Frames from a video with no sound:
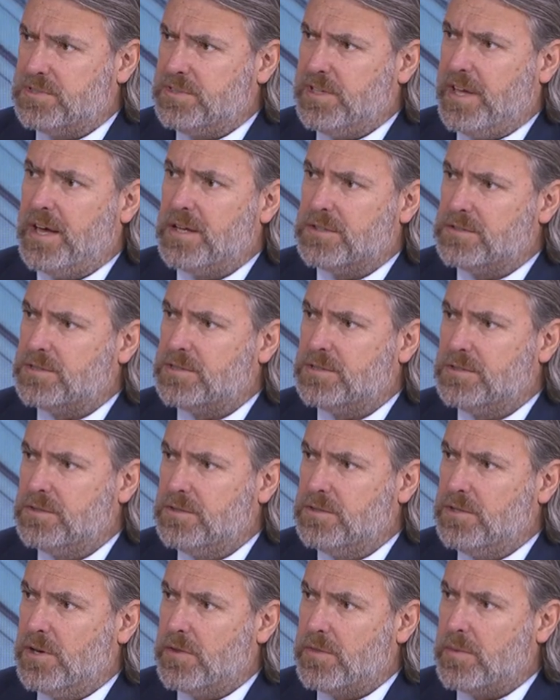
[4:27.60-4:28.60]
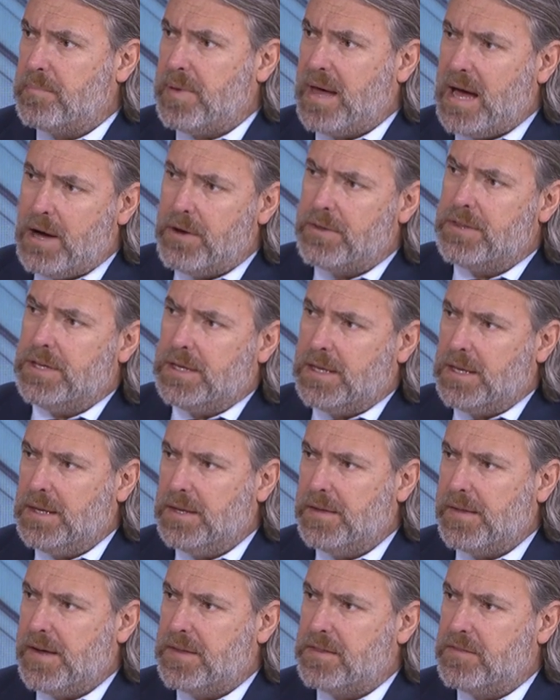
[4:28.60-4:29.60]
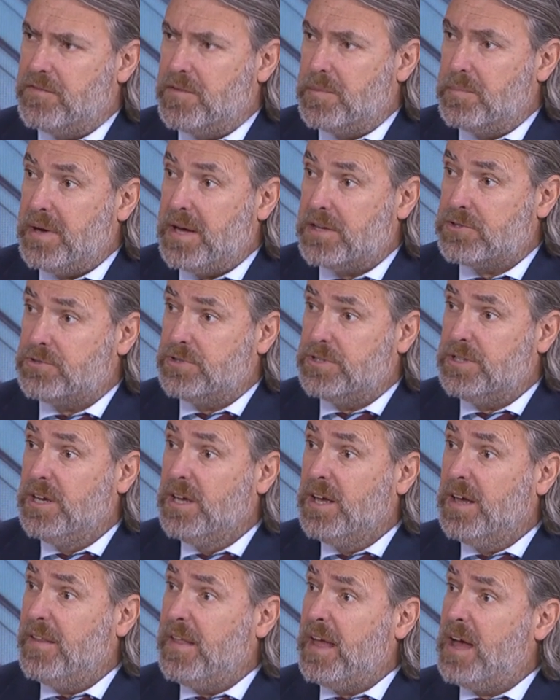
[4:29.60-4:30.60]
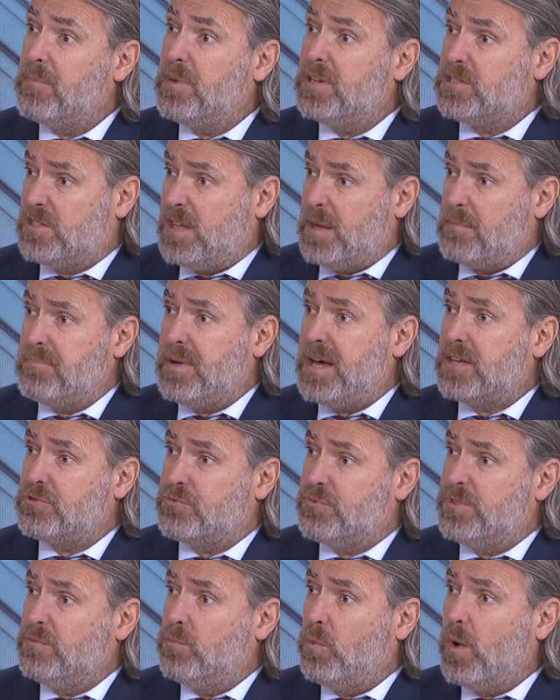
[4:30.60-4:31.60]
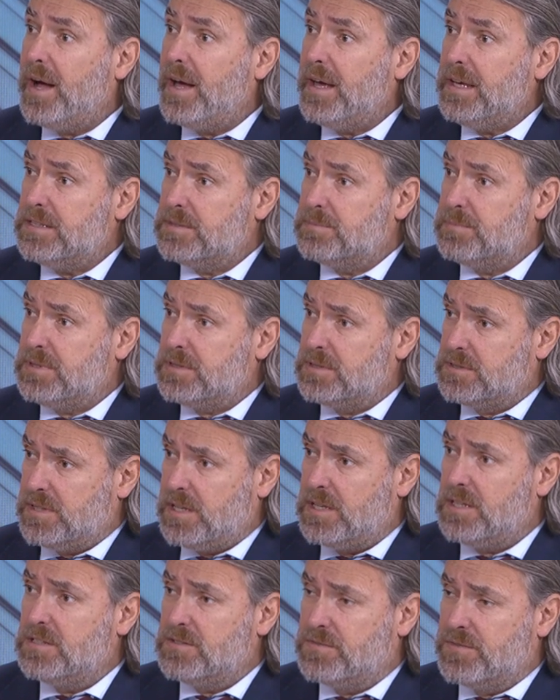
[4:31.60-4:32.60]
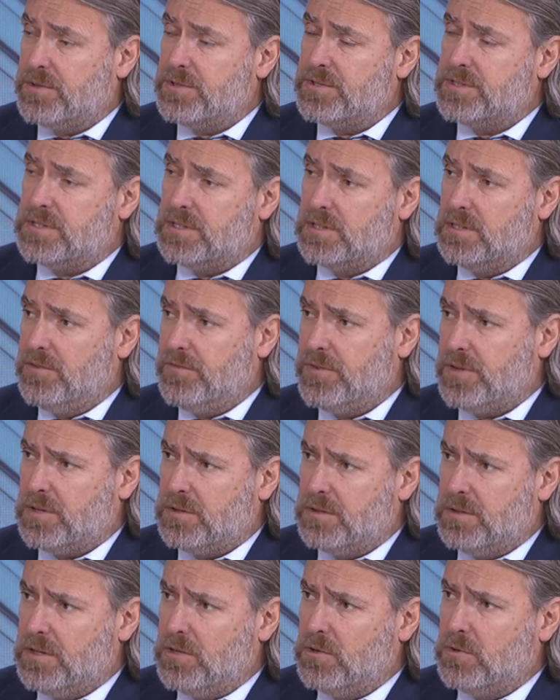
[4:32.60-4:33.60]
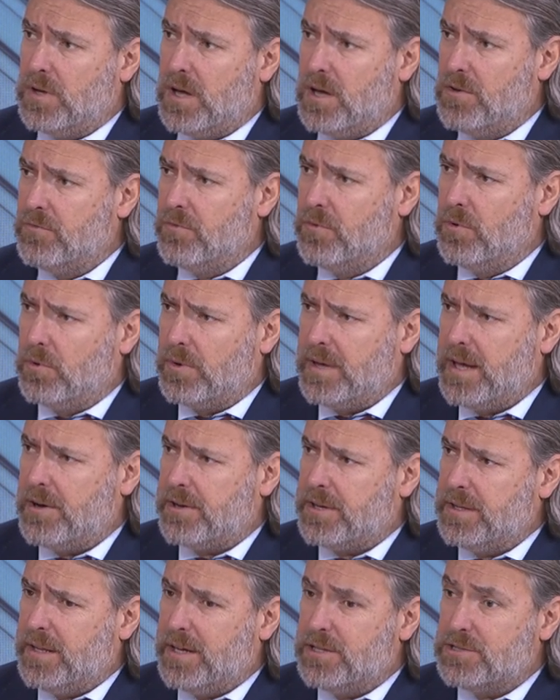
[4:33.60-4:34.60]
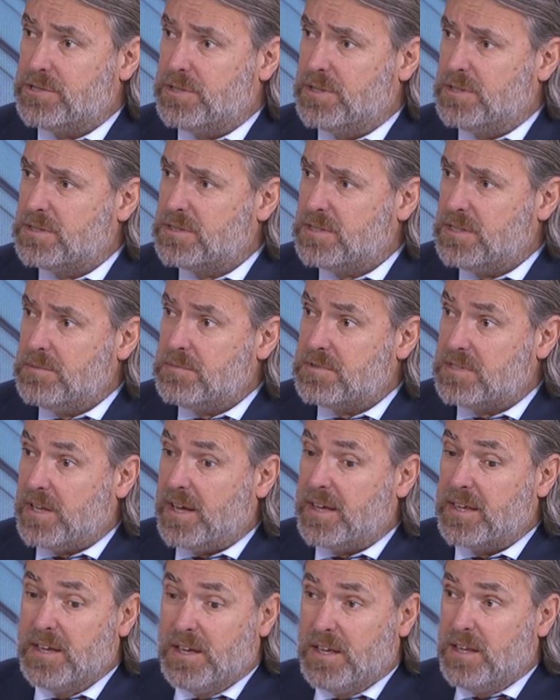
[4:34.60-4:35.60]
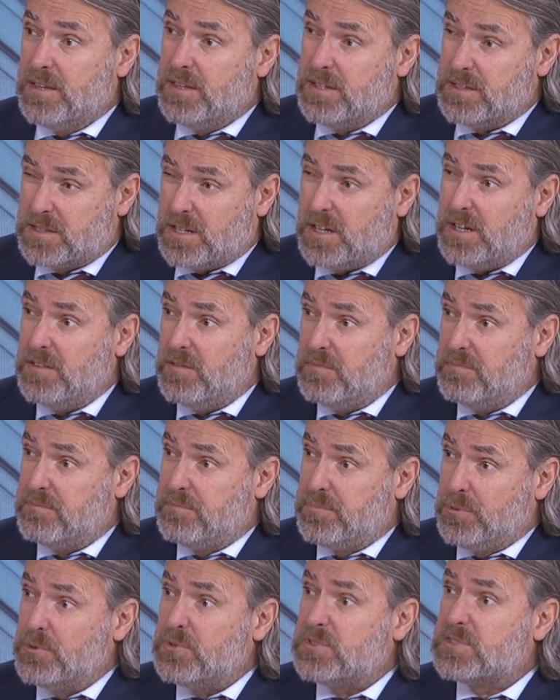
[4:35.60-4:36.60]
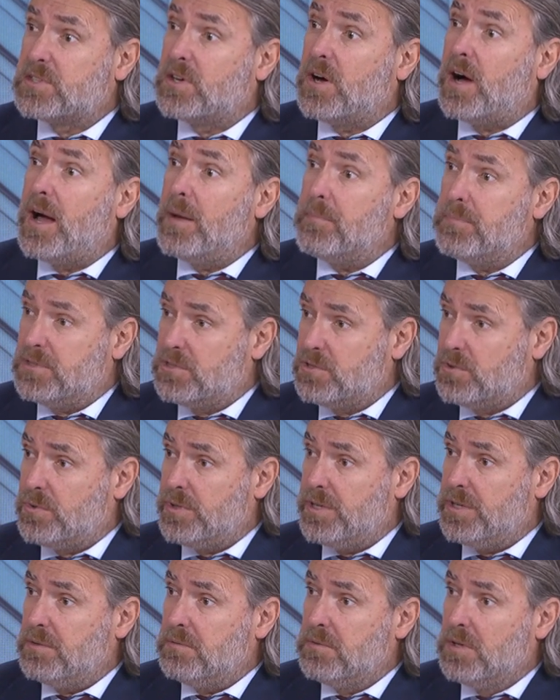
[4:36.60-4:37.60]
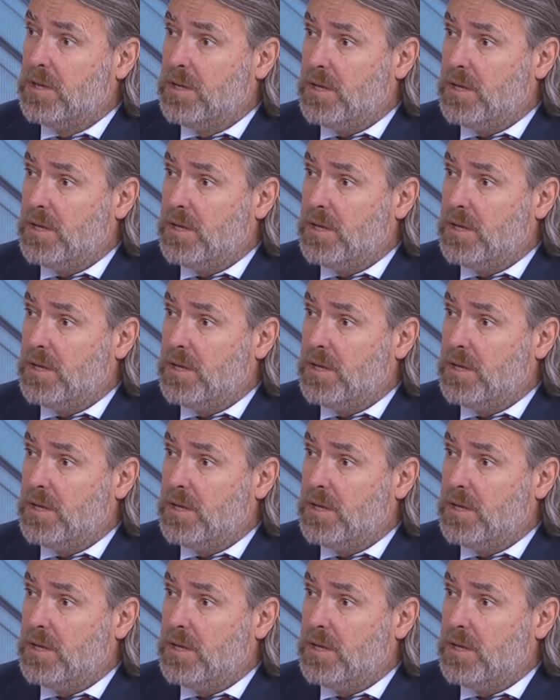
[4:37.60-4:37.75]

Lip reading: down to, you know, the power that you can get out of a battery and how much that battery weighs, because that is very significant in the overall calculation. It seems like this kind of blue sky between